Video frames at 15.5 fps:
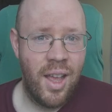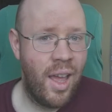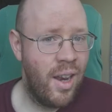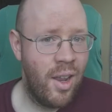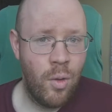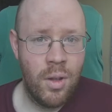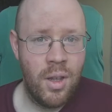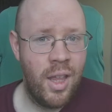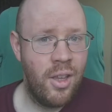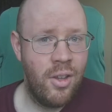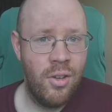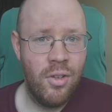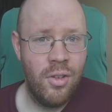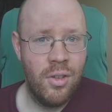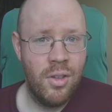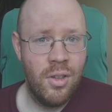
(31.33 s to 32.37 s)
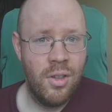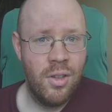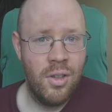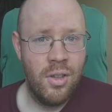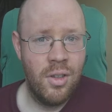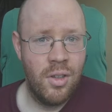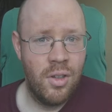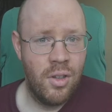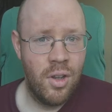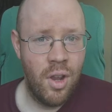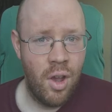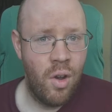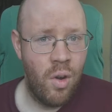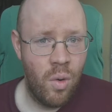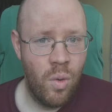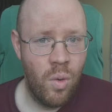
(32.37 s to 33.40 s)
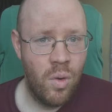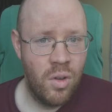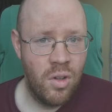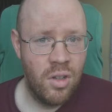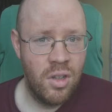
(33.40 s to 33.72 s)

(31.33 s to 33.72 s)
And I will let you know